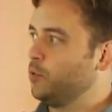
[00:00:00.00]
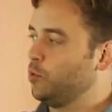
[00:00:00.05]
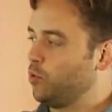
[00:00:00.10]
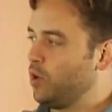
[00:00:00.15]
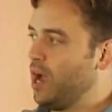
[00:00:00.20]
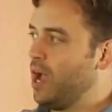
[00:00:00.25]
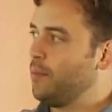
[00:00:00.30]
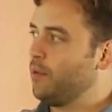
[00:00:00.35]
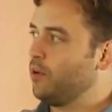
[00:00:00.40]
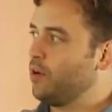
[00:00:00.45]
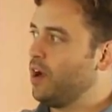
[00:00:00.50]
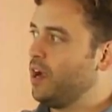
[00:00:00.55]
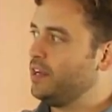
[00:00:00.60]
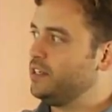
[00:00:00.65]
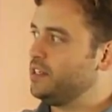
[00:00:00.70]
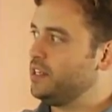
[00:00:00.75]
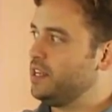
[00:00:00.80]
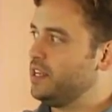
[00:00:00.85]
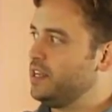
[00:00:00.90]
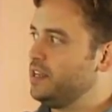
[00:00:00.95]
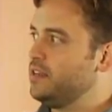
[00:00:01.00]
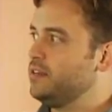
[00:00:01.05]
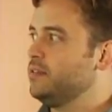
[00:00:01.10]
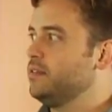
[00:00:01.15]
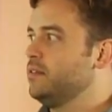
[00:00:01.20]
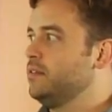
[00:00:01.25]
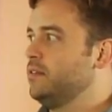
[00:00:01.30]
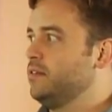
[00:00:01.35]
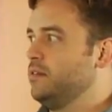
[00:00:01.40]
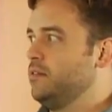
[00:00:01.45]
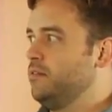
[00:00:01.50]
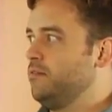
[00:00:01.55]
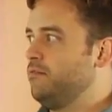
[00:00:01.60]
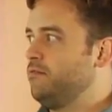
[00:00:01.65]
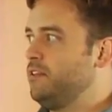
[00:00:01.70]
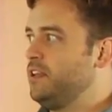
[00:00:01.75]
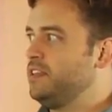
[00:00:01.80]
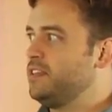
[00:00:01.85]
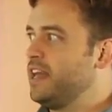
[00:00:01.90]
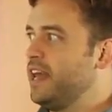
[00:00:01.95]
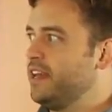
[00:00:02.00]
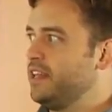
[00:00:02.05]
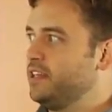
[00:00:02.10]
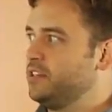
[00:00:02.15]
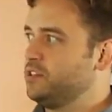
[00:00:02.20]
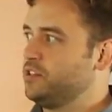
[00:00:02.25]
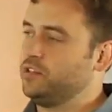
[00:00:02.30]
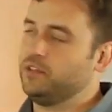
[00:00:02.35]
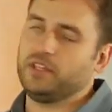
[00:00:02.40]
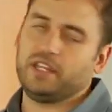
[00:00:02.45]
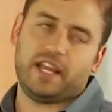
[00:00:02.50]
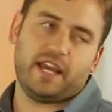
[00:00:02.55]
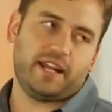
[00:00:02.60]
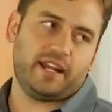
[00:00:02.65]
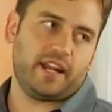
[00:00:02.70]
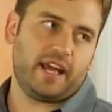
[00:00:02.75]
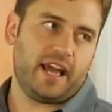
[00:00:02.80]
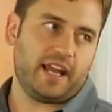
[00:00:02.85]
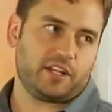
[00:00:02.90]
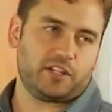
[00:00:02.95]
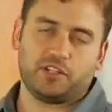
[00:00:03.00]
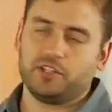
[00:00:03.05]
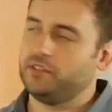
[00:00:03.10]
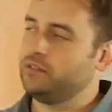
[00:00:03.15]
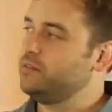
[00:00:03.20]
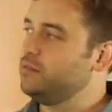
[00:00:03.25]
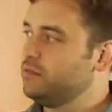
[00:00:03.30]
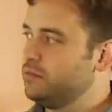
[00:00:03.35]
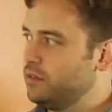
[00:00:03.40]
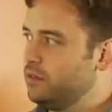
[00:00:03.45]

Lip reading: grab our ID, feed that into the edit action,